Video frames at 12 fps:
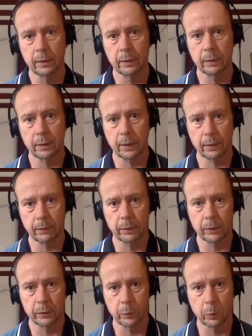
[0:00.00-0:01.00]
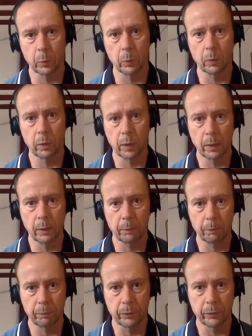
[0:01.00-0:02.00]
Yeah,
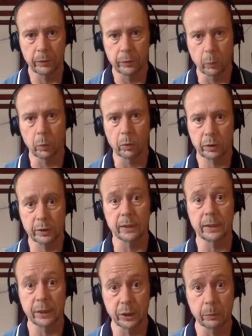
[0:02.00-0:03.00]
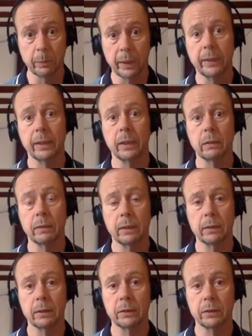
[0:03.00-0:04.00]
your decision making
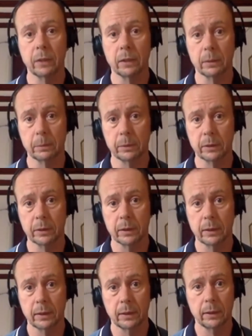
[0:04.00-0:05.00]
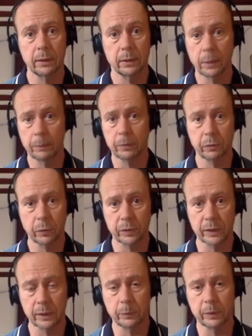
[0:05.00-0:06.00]
around those customers, in terms of
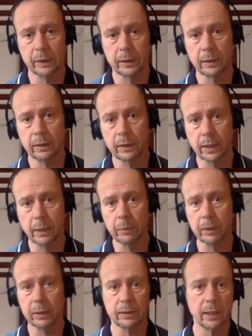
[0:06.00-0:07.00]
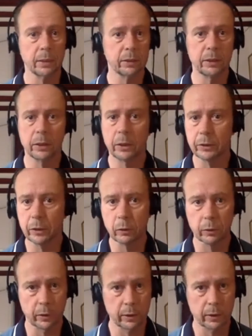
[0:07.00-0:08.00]
obviously within the gambling sector, you
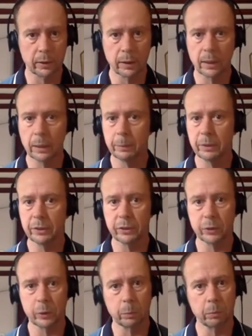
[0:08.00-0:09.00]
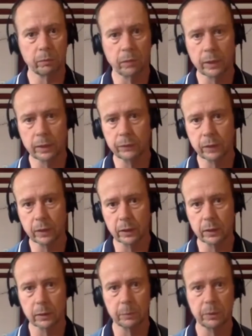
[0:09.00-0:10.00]
look at the limits that you're providing for
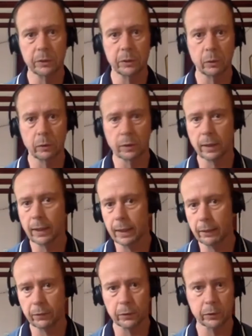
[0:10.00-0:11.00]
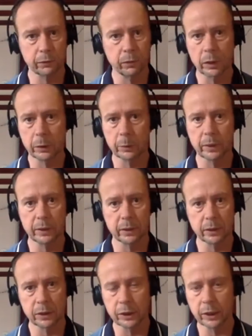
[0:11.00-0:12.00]
customers, you look at how those are
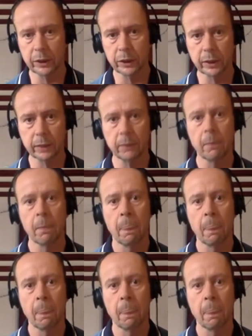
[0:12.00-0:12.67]
fluctuating and changing,